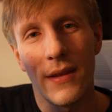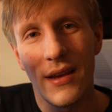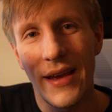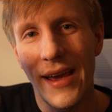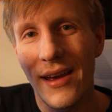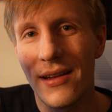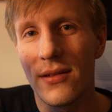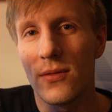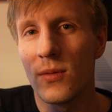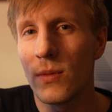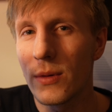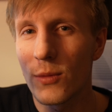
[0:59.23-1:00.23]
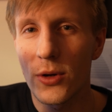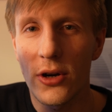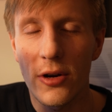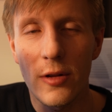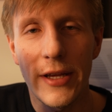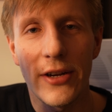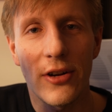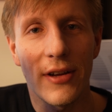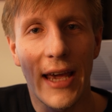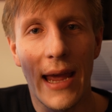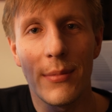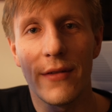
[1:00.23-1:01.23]
And when we're early in our
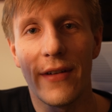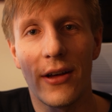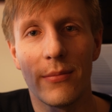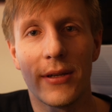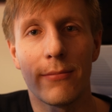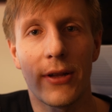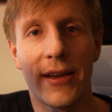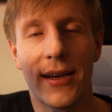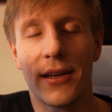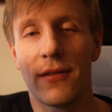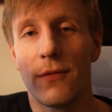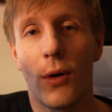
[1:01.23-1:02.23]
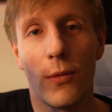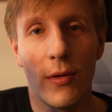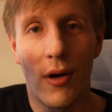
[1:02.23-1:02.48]
game development plan of what we